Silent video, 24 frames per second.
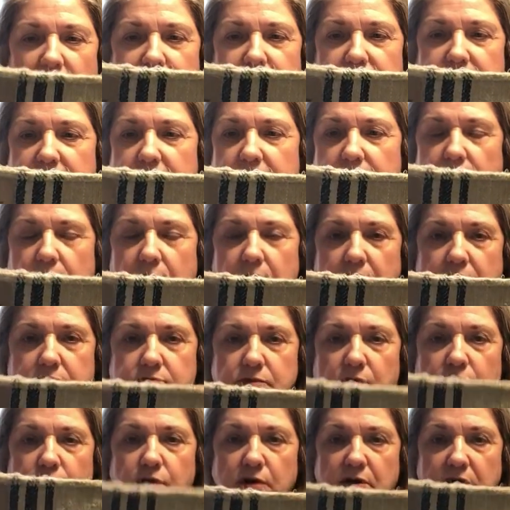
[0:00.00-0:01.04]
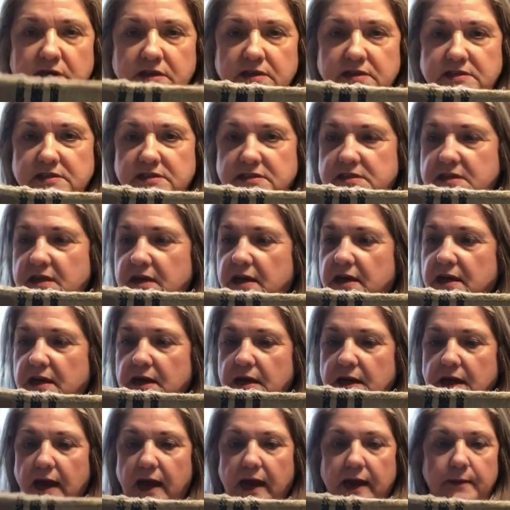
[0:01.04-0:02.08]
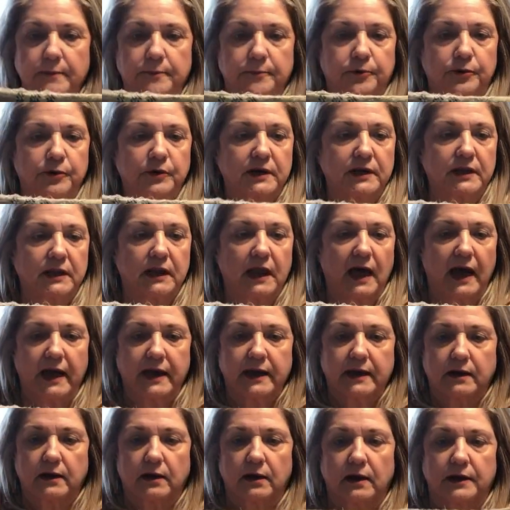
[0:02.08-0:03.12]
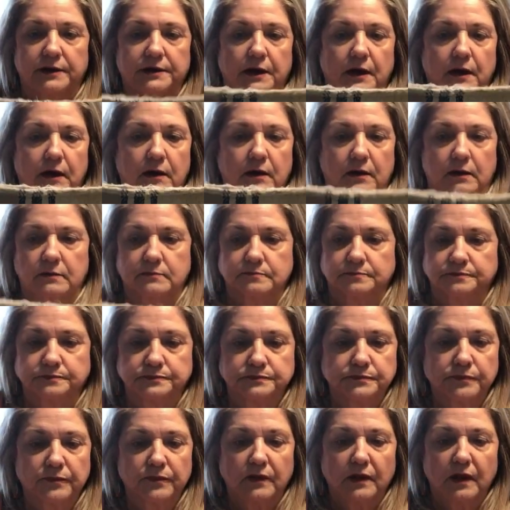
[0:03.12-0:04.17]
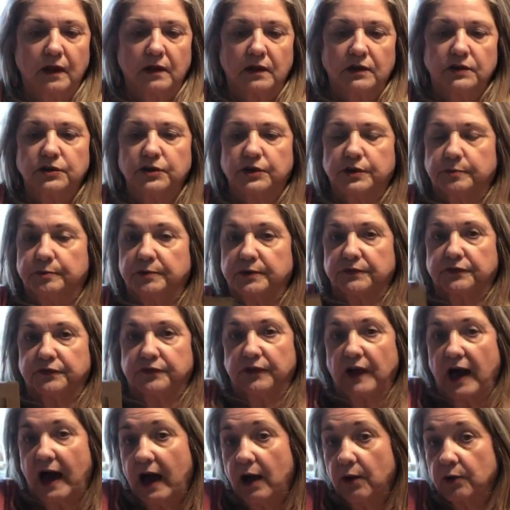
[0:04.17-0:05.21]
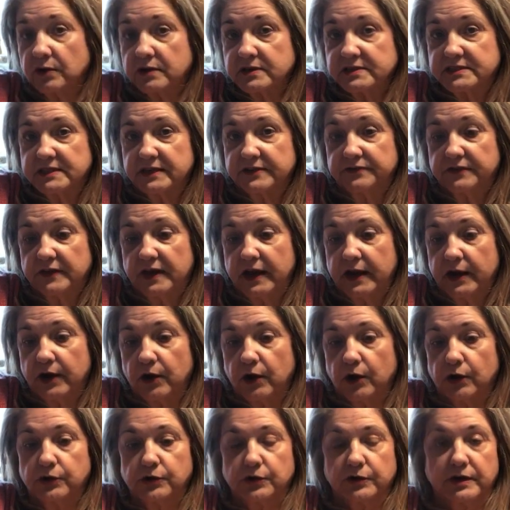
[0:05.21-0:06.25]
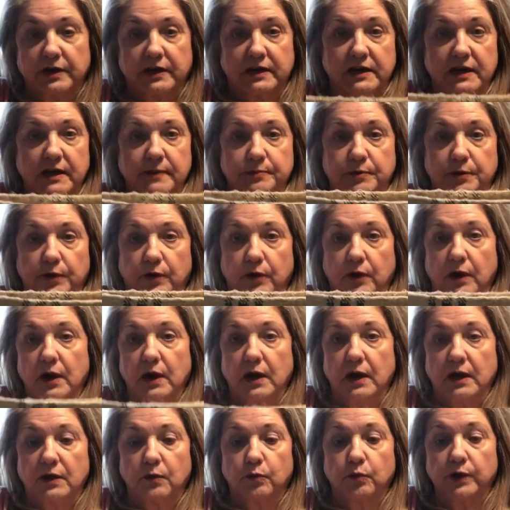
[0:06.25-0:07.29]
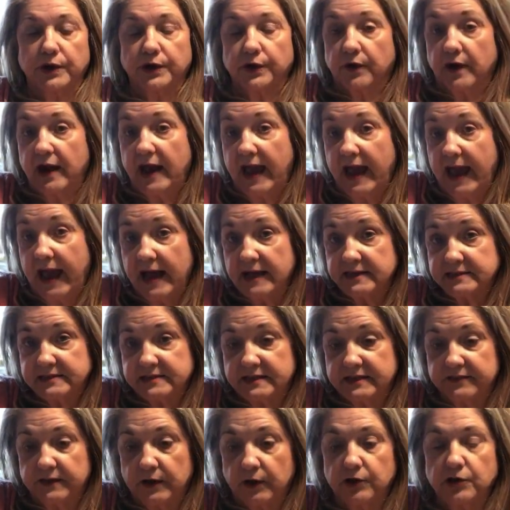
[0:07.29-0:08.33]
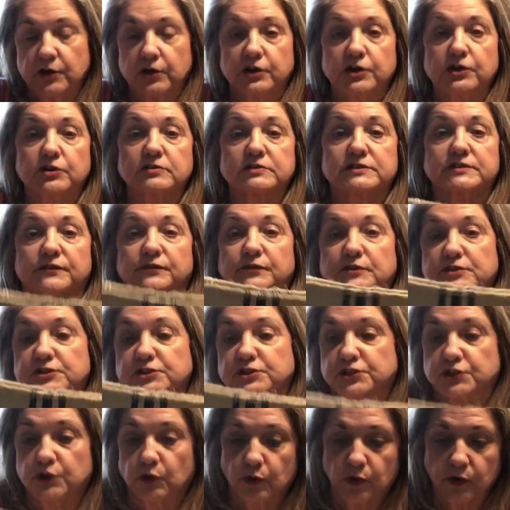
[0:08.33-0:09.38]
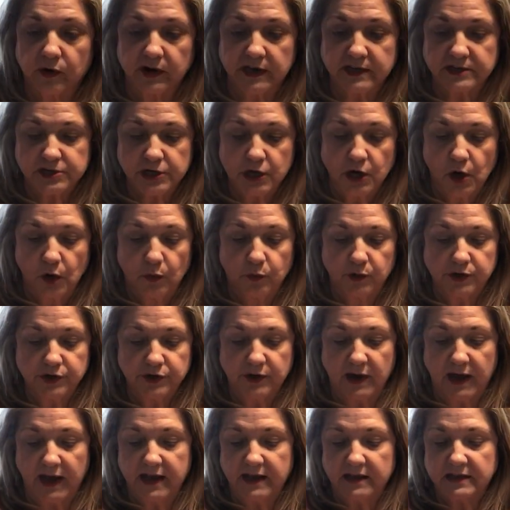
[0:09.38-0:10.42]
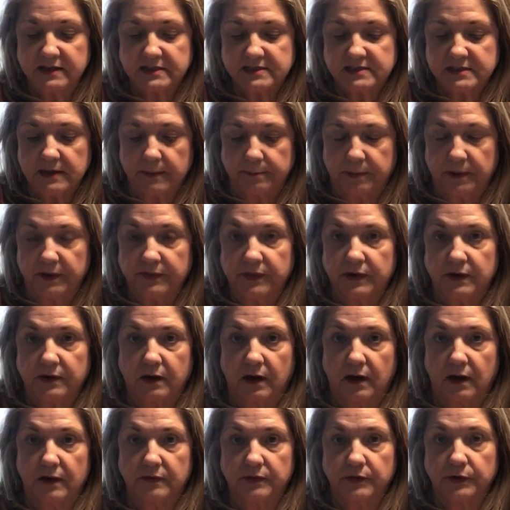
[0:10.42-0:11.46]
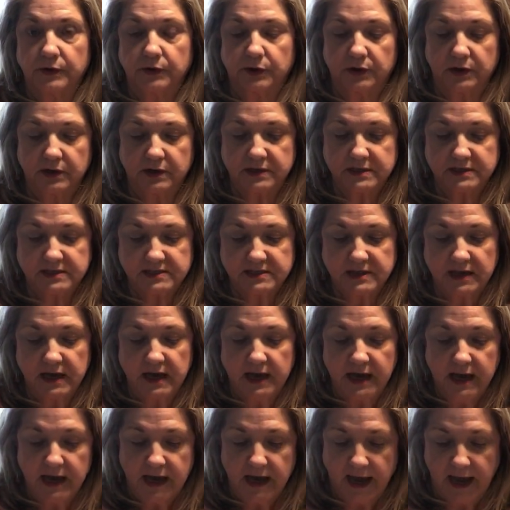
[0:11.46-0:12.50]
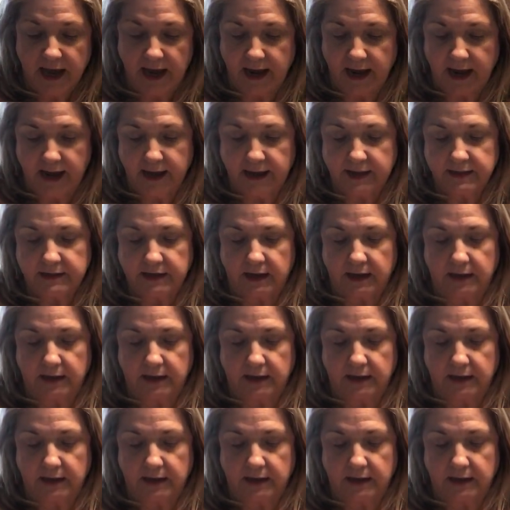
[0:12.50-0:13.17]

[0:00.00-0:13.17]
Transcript: the hooks and put like you could put flowers in there. You could keep your winter hats in there. You could use it for storage when you hang this up on the hooks. And